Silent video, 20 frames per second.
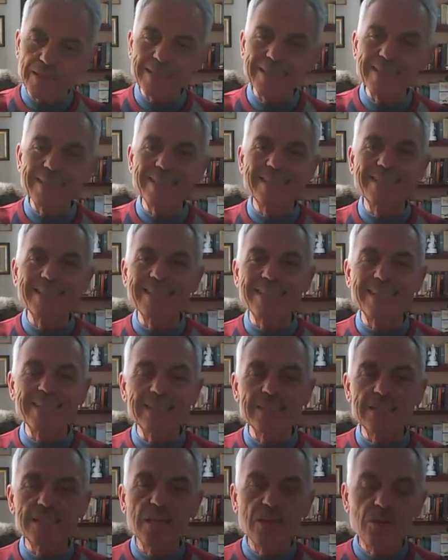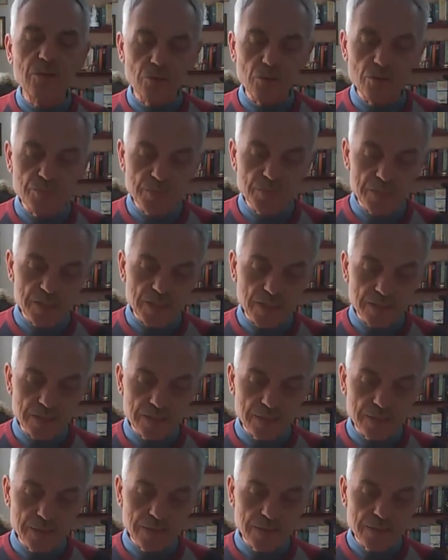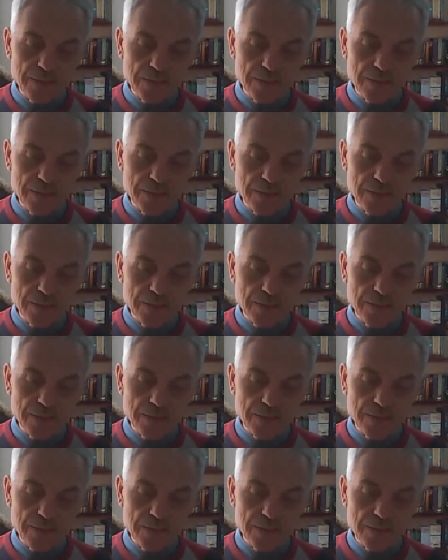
that he sees all of a sudden.